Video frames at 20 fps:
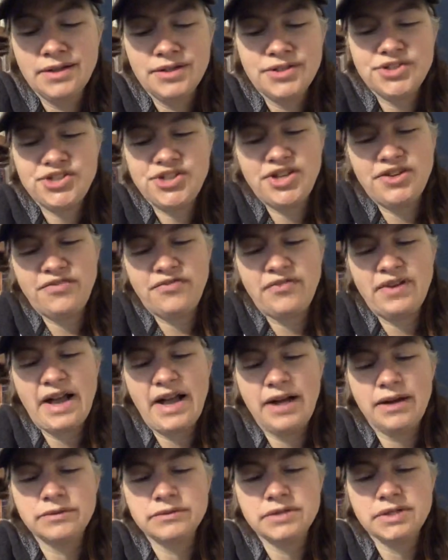She
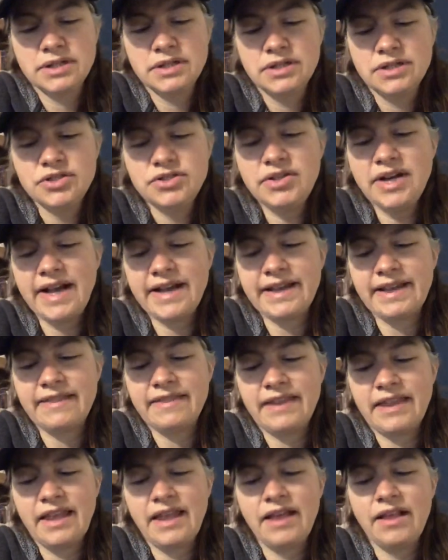frowned. Tracking
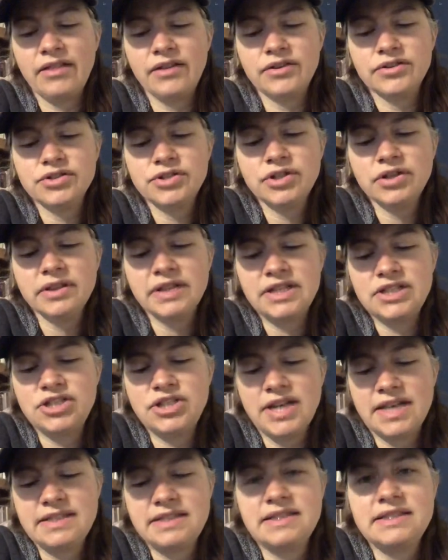the killer. Surely
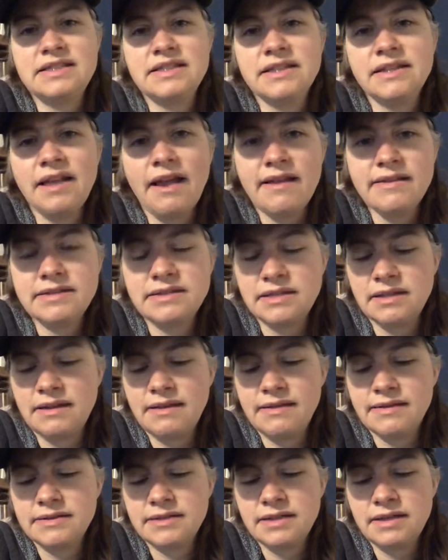Jesse's in
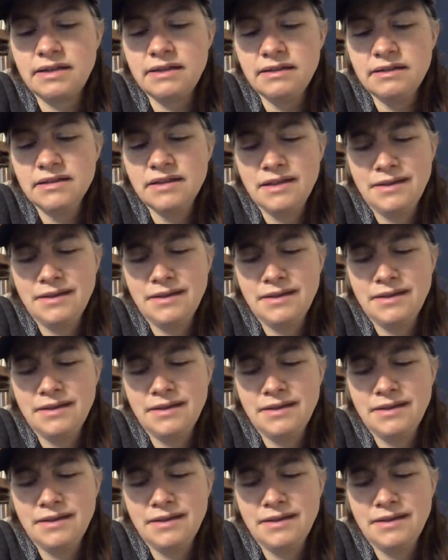custody, isn't he?